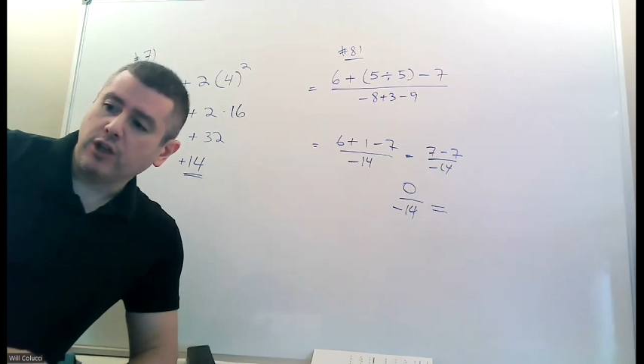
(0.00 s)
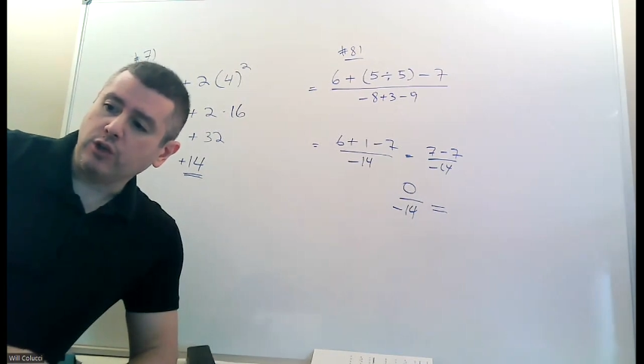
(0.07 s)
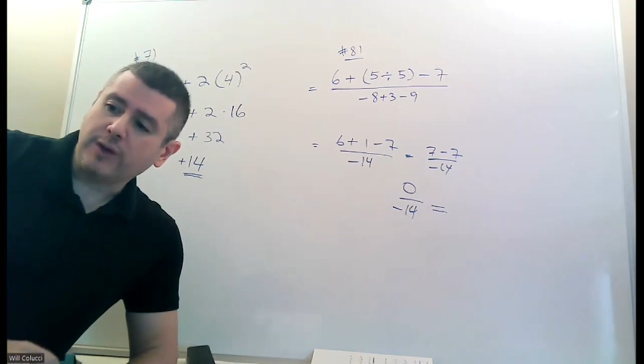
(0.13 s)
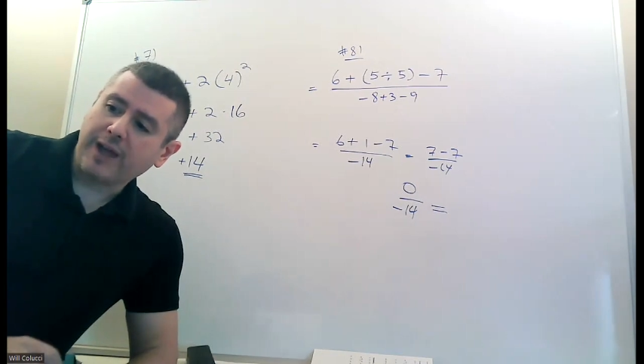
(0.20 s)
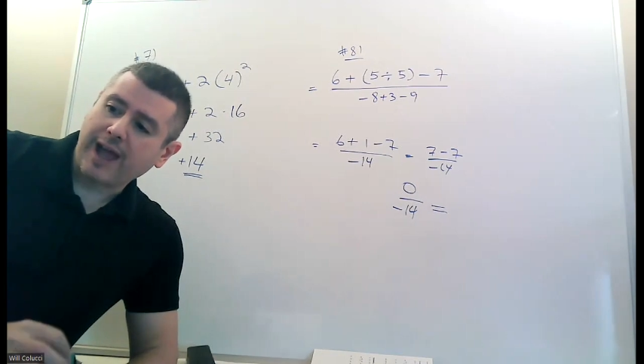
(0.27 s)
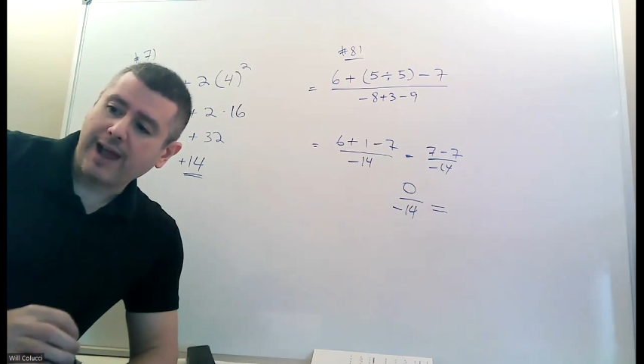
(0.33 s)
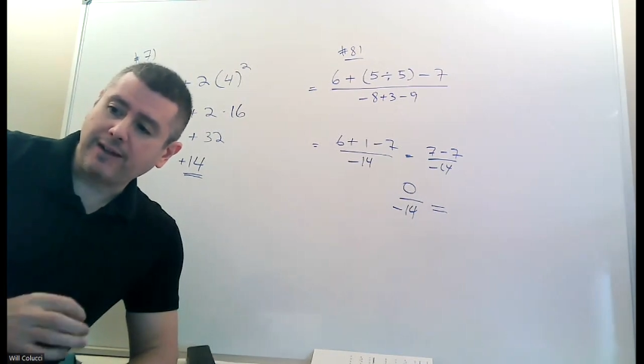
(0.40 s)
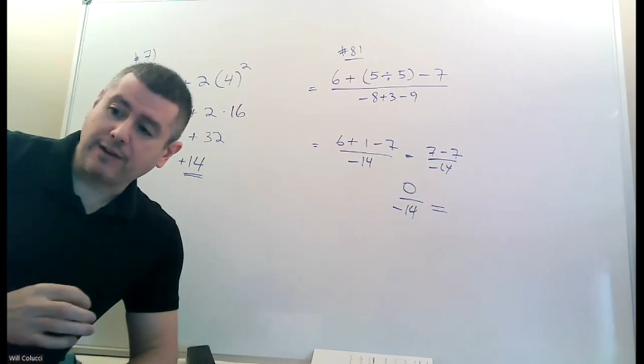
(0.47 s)

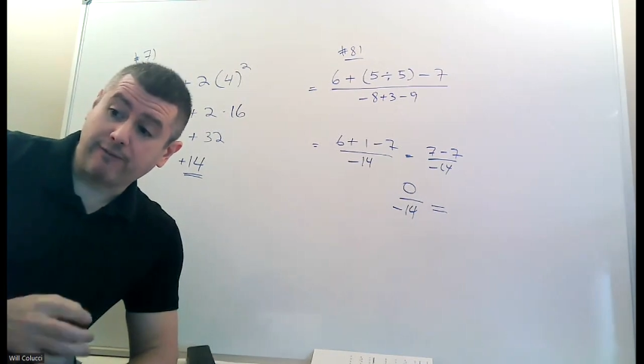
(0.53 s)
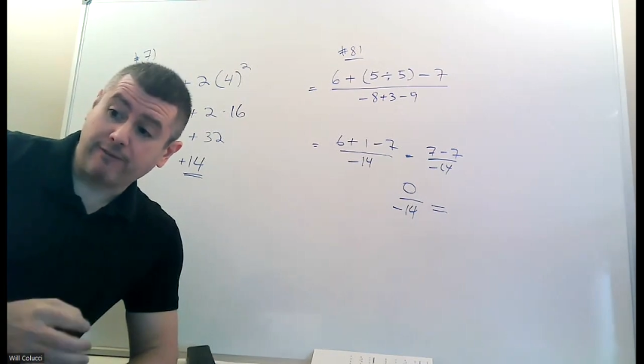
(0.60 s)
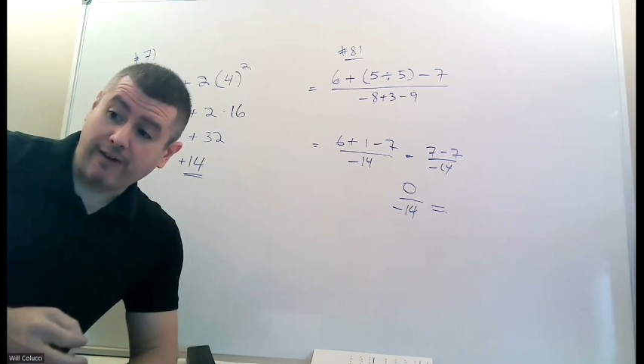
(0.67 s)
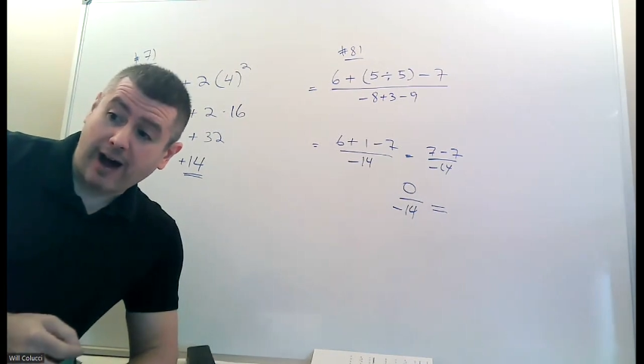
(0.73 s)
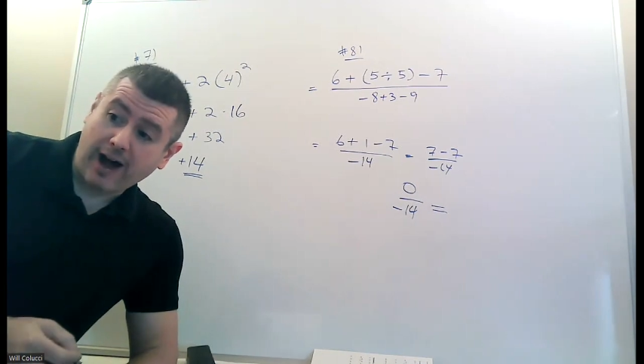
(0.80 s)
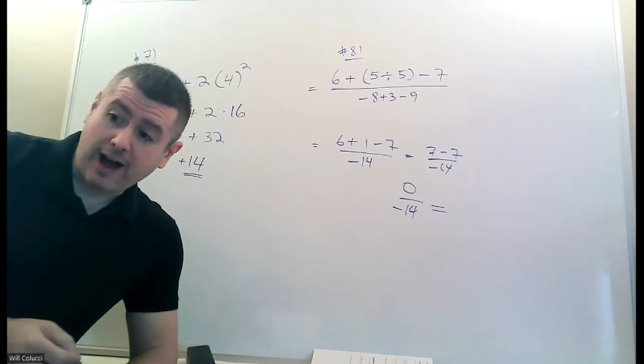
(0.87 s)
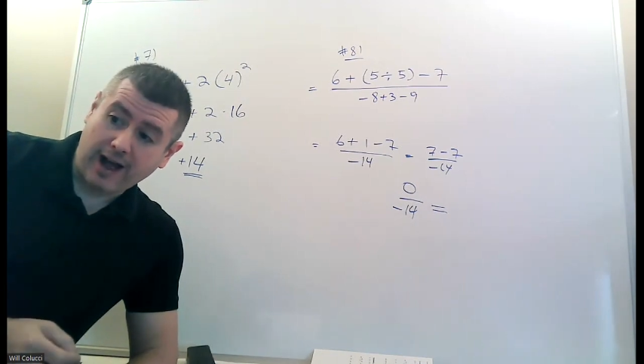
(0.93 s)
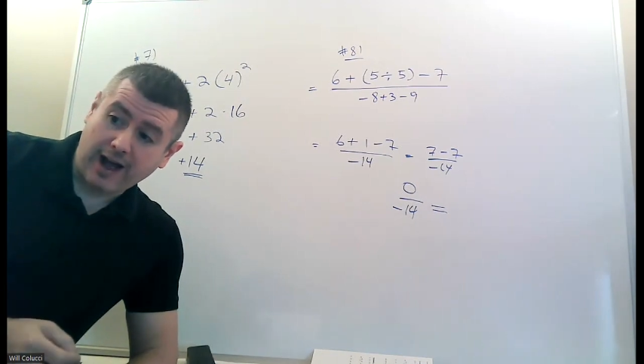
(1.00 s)
You can't
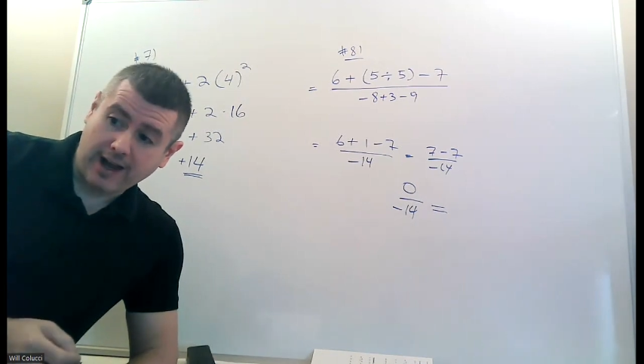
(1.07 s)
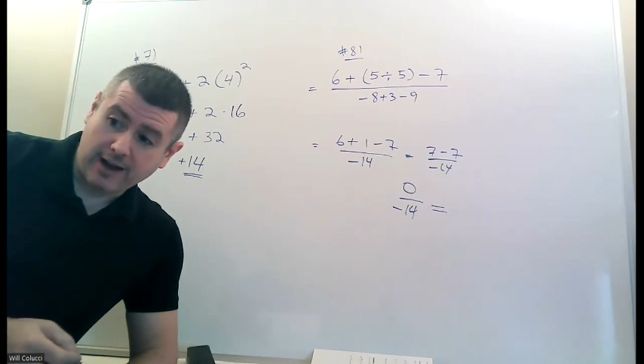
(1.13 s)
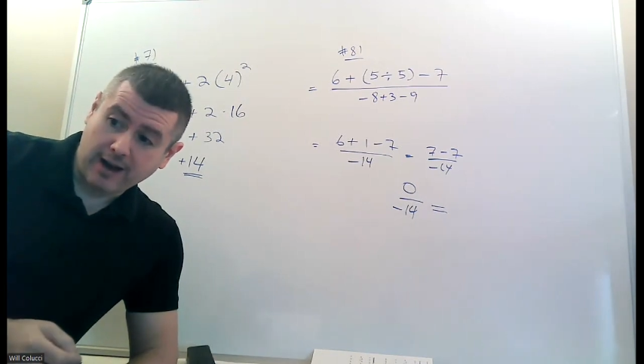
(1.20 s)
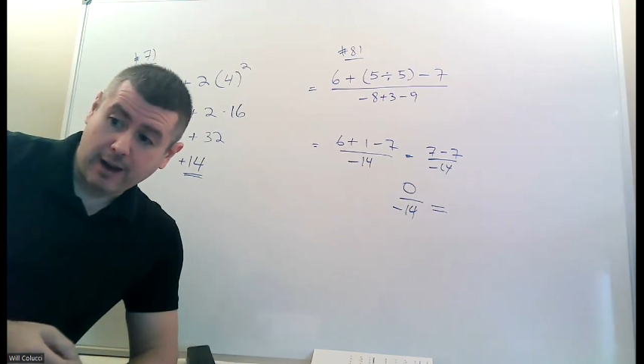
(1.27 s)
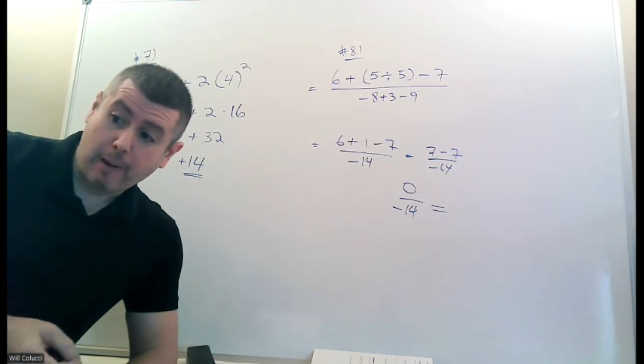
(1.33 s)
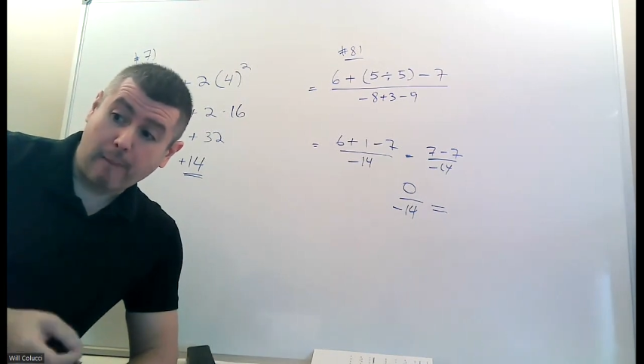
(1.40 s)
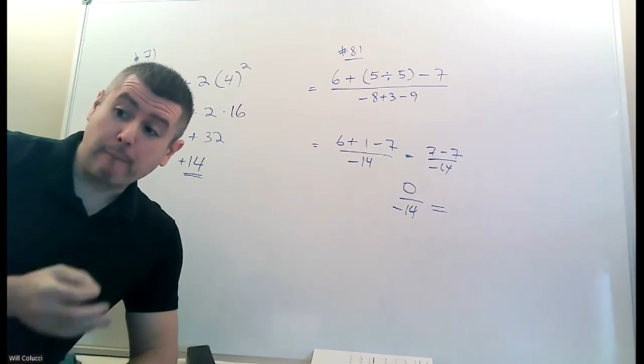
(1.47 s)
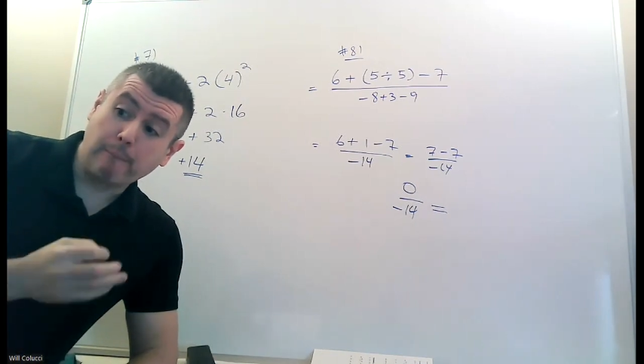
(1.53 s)
divide